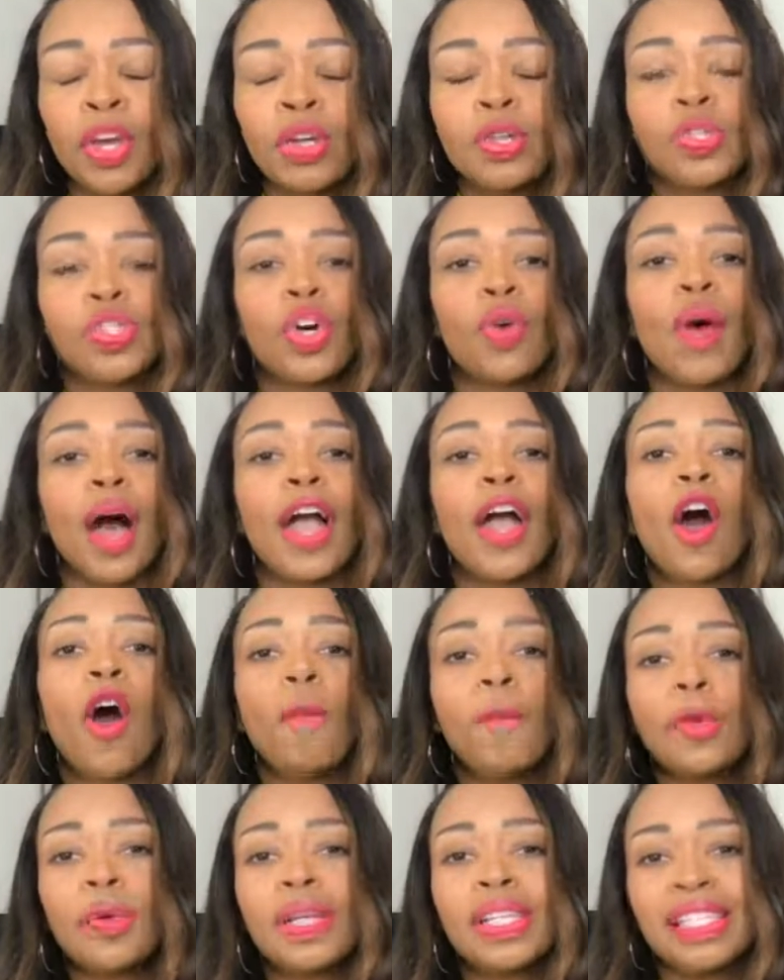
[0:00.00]
So I
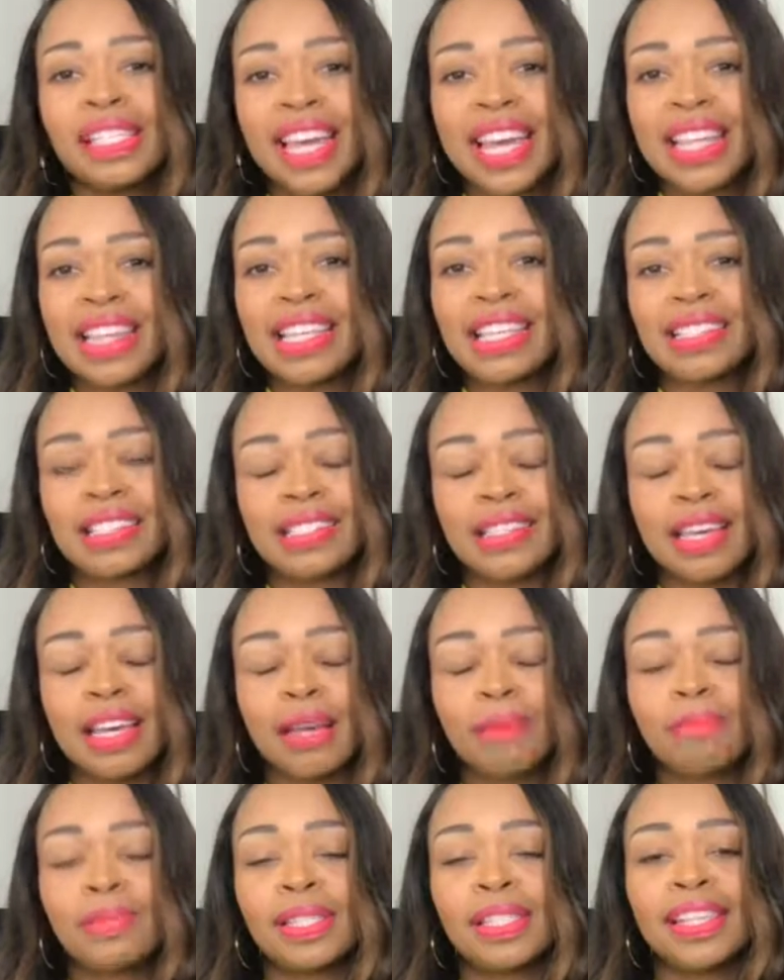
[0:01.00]
hope you can take these
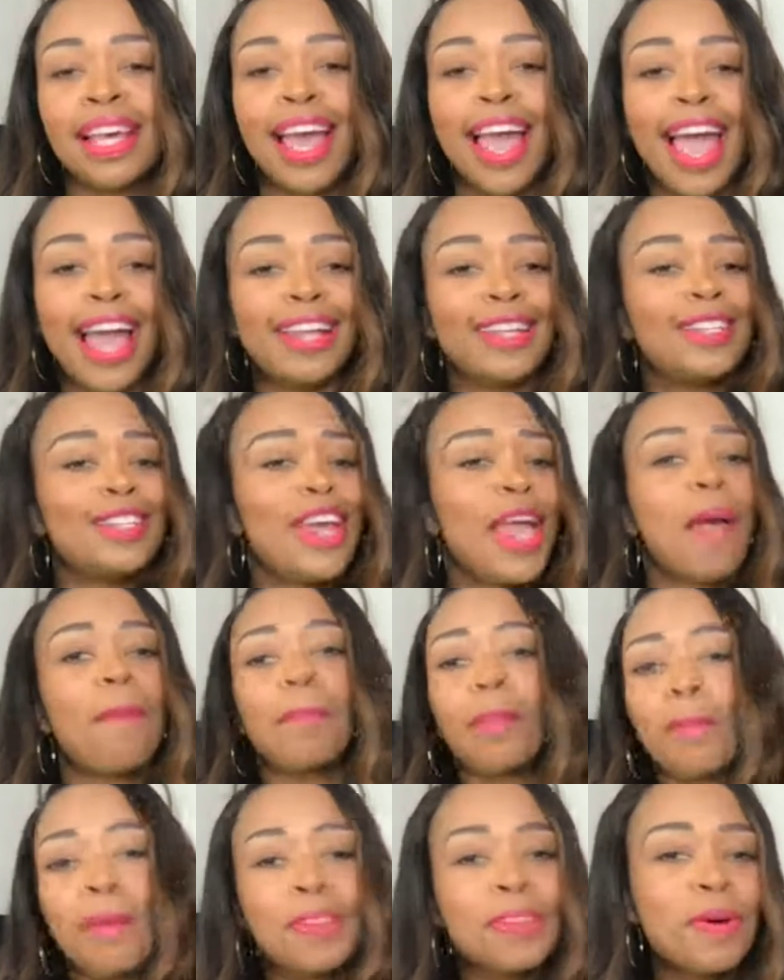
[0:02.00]
tips and
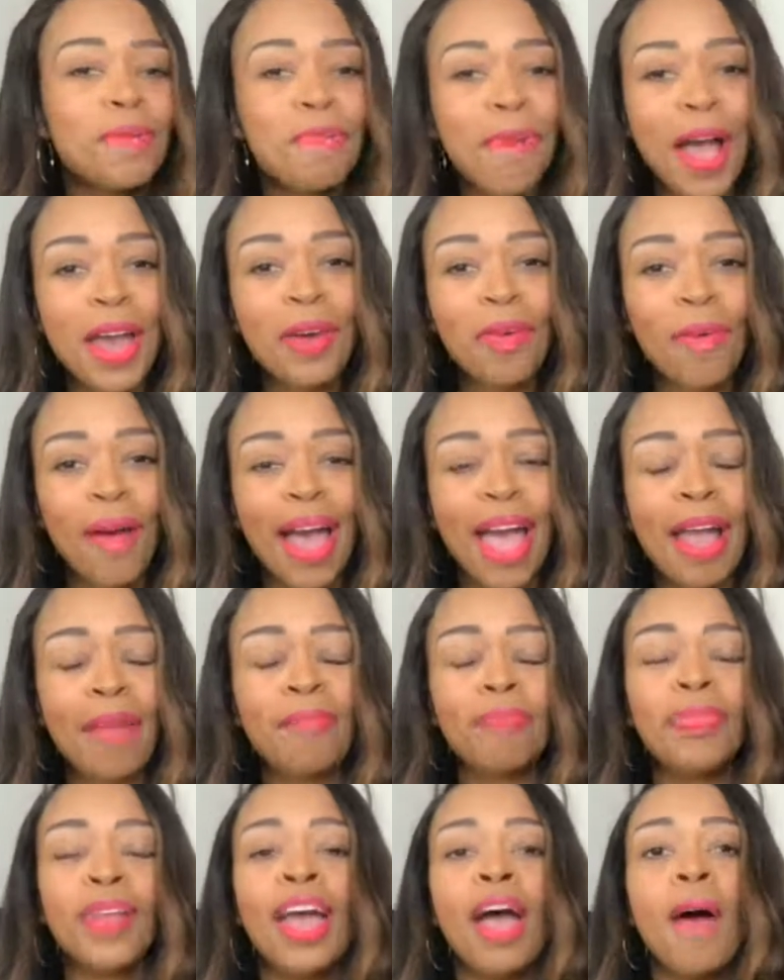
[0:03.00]
implement them right away.